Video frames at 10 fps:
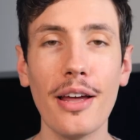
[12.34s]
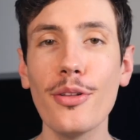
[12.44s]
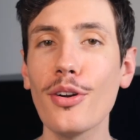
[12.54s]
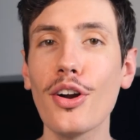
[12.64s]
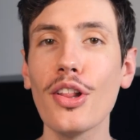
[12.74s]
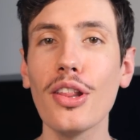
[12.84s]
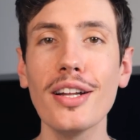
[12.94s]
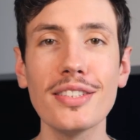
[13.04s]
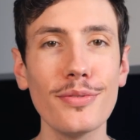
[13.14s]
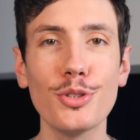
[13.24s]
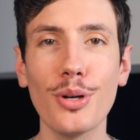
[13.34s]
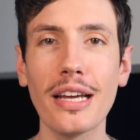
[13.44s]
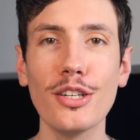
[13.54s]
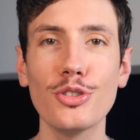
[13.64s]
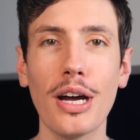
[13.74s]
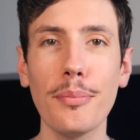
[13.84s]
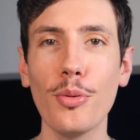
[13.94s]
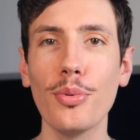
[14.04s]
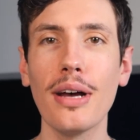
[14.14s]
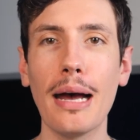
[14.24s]
Now, there are lots of drag and drop
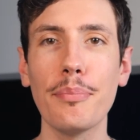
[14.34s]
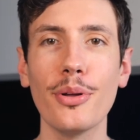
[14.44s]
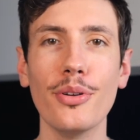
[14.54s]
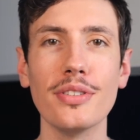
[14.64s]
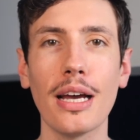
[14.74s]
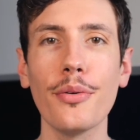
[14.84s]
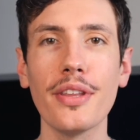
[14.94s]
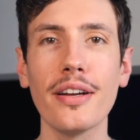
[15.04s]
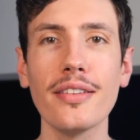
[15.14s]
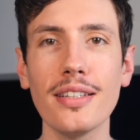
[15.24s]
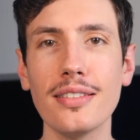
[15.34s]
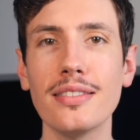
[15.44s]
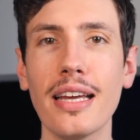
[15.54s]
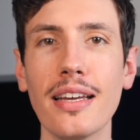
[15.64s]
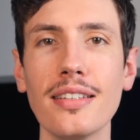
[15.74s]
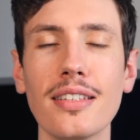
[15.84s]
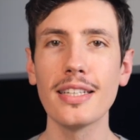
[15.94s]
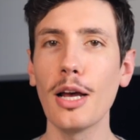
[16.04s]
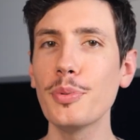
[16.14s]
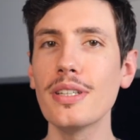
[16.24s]
mobile app builders out there these days.
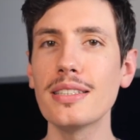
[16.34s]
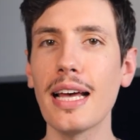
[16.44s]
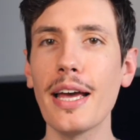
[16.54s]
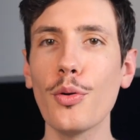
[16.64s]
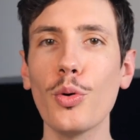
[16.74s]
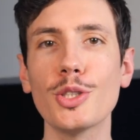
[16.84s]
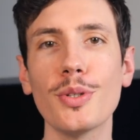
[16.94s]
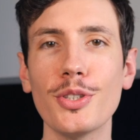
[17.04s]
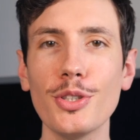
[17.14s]
To help you decide which one to